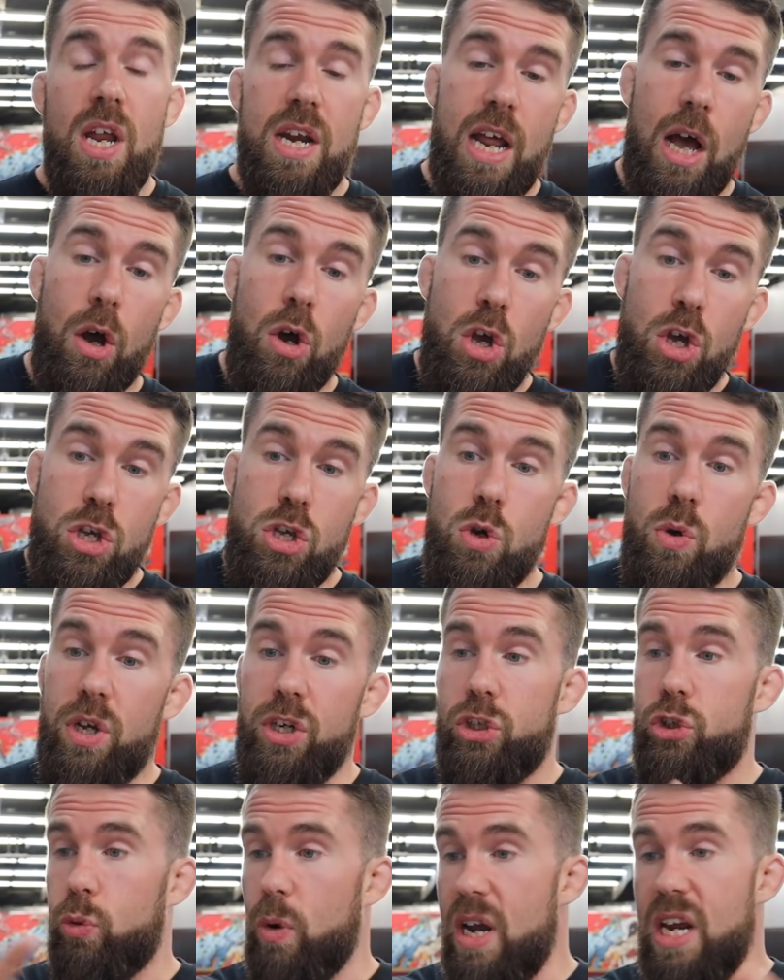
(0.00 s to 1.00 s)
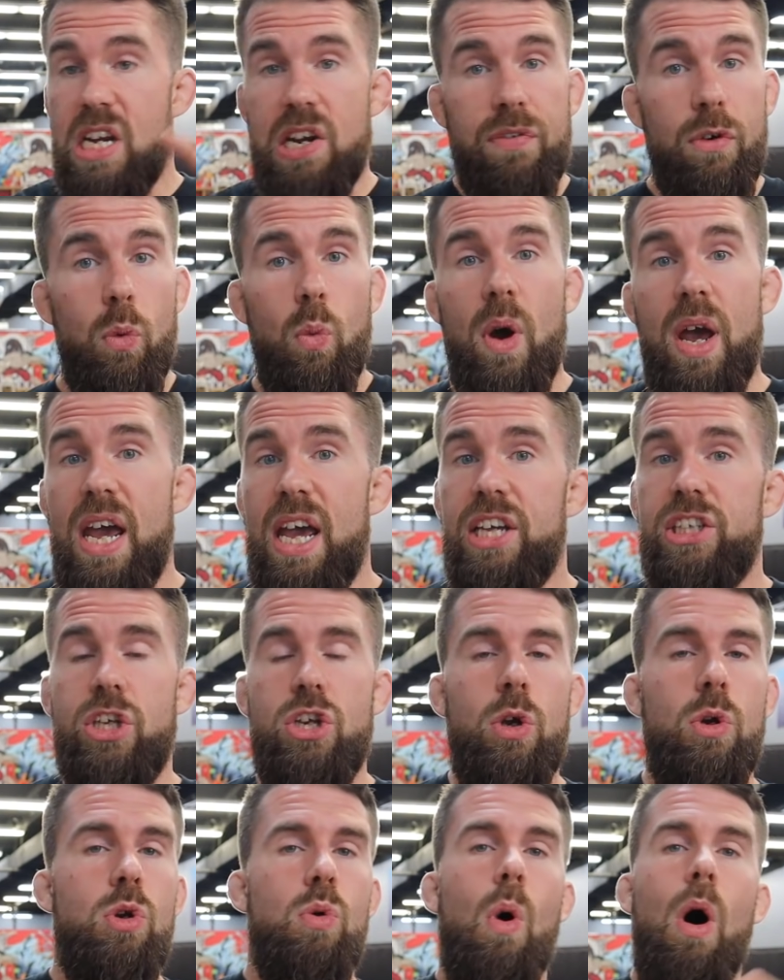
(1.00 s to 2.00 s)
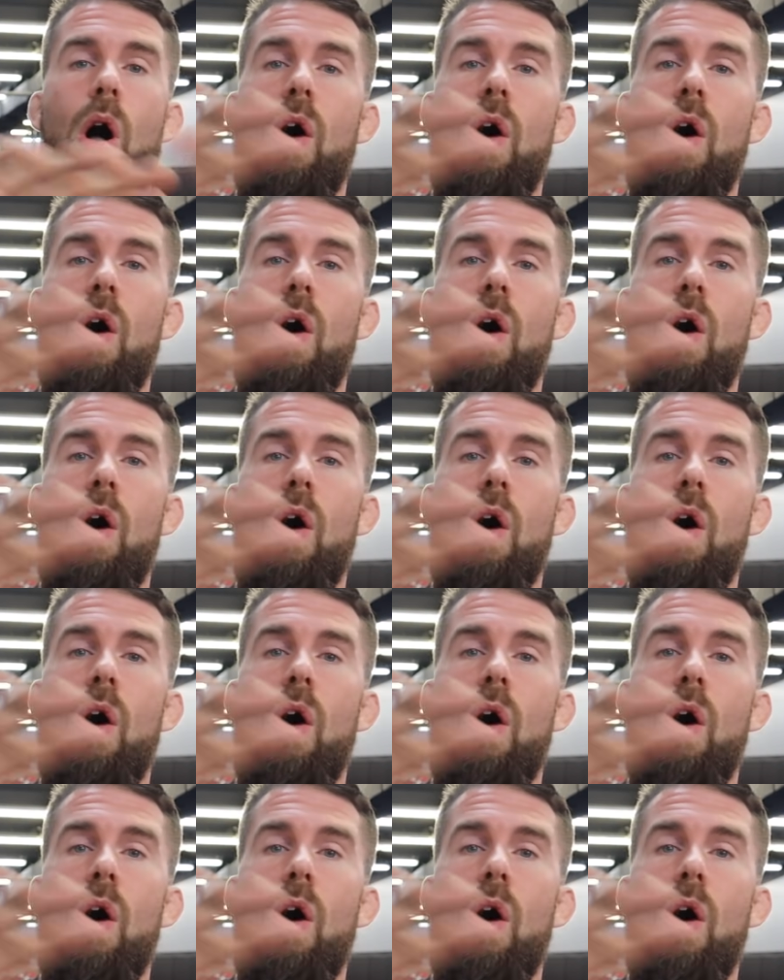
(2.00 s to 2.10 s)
Now, you can train different ways and you can do